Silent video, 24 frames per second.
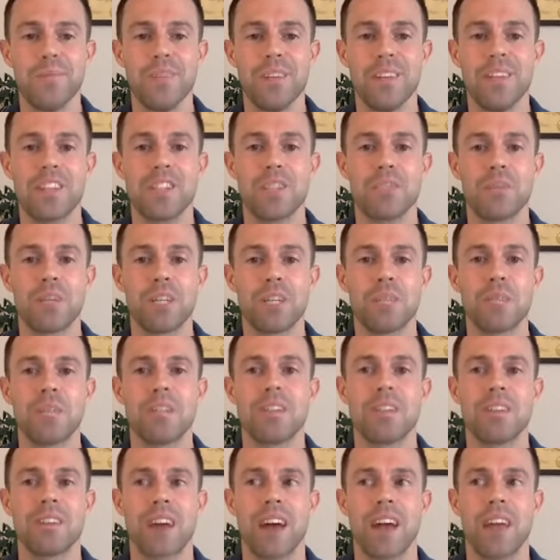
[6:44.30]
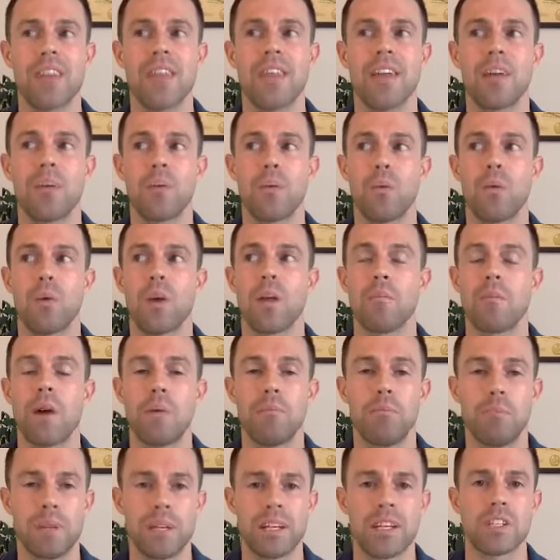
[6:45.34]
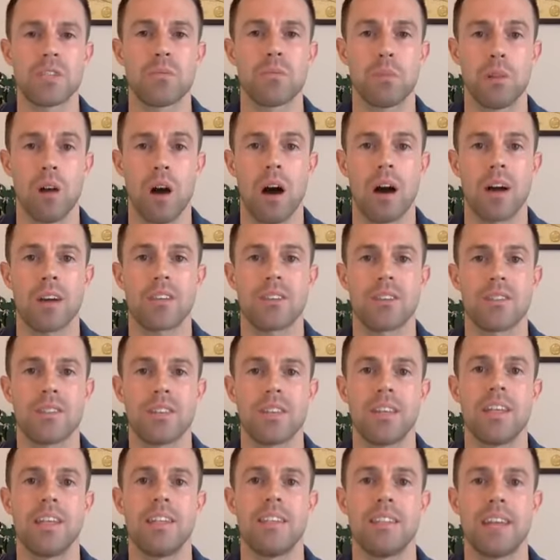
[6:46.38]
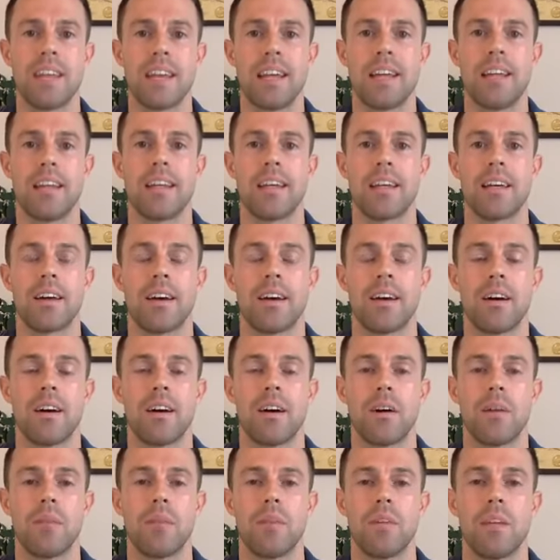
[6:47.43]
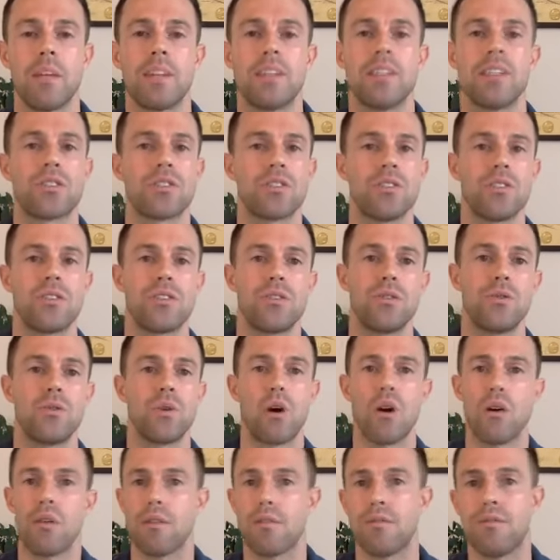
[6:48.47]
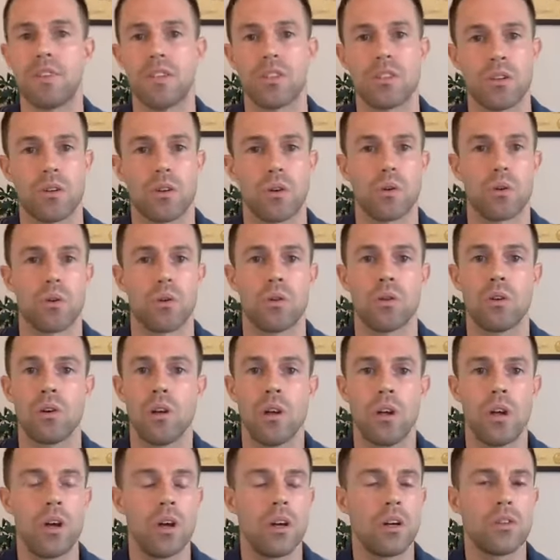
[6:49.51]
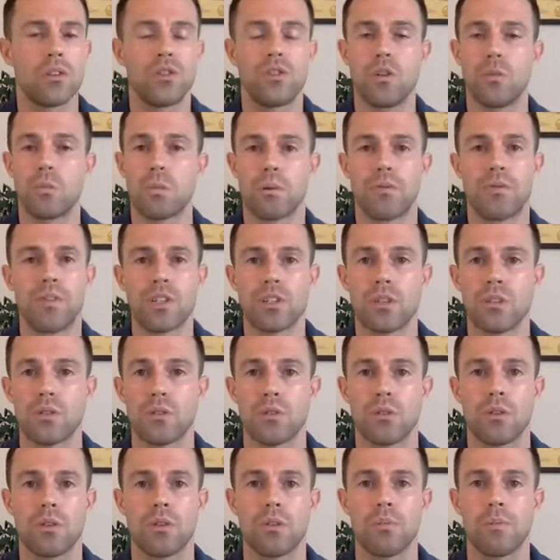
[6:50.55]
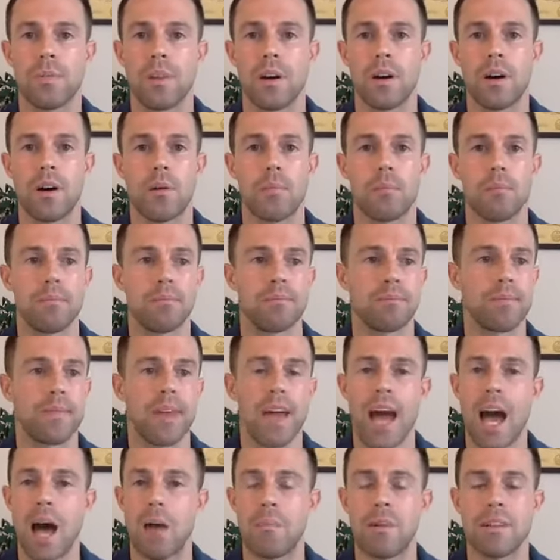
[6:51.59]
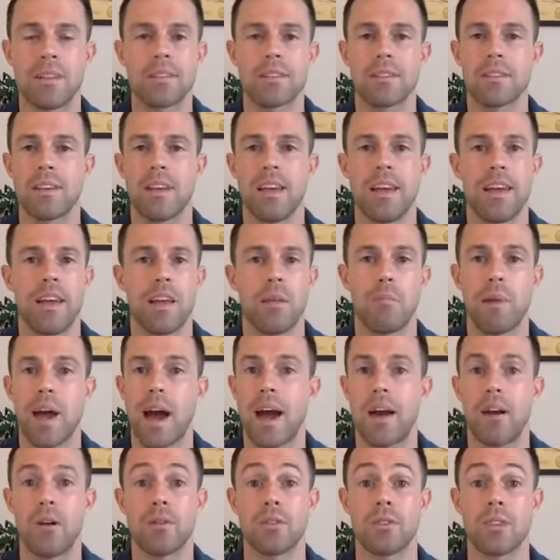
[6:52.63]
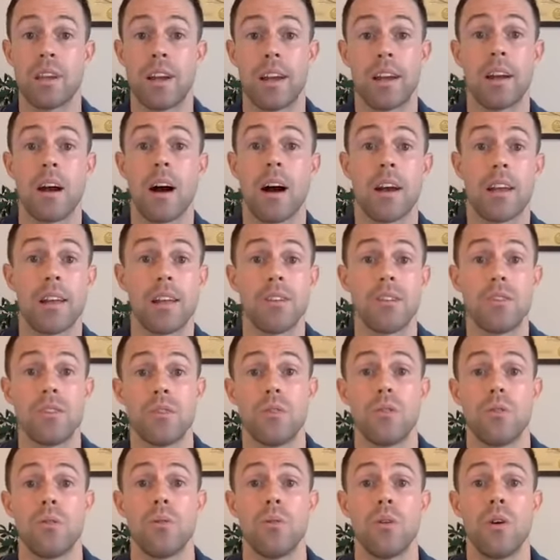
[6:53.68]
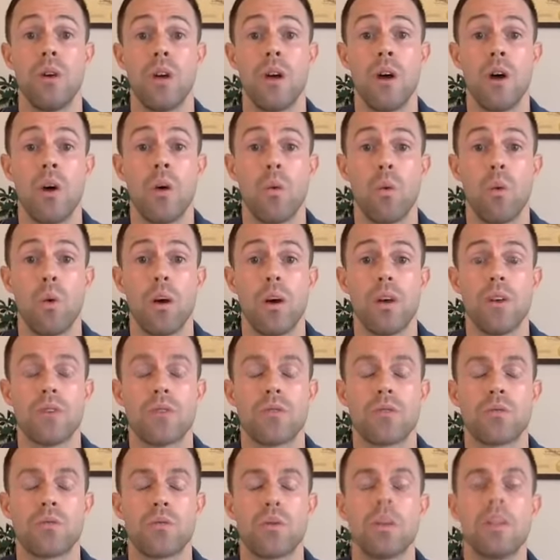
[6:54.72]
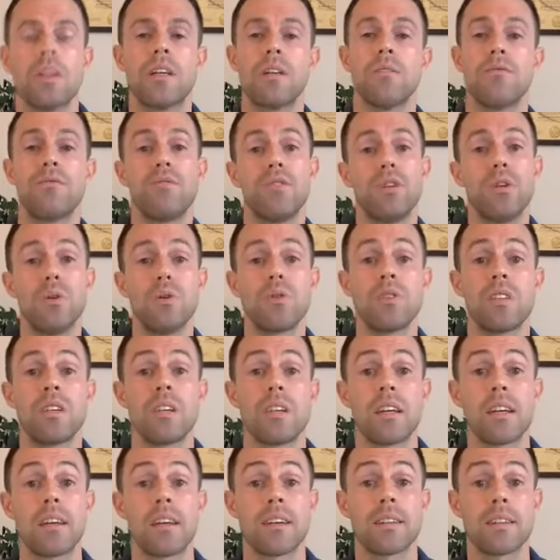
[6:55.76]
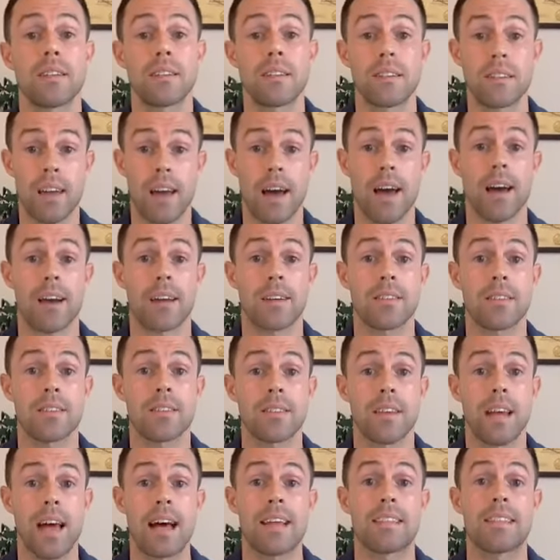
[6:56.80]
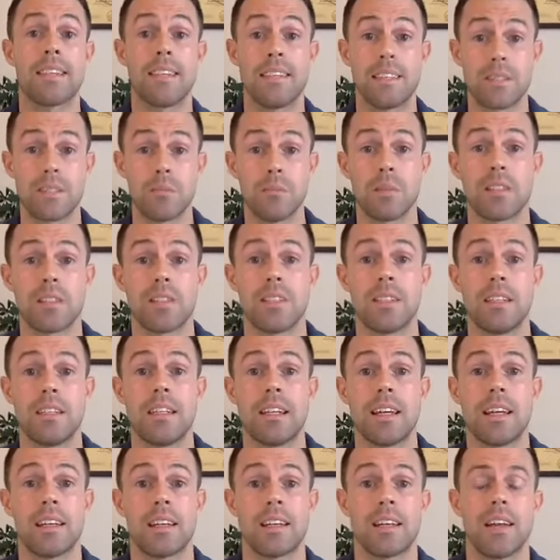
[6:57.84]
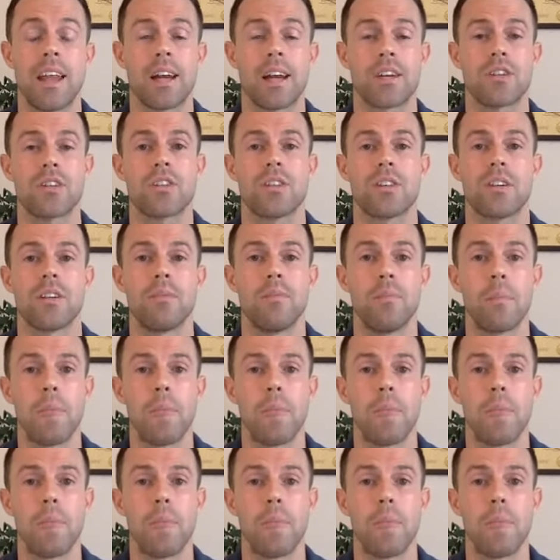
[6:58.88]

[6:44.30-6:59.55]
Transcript: it brings me to, I think, one of my biggest blocks in dating, in addition to all the physical, superficial habits and patterns that I got into, was really confusing sex as intimacy and connection.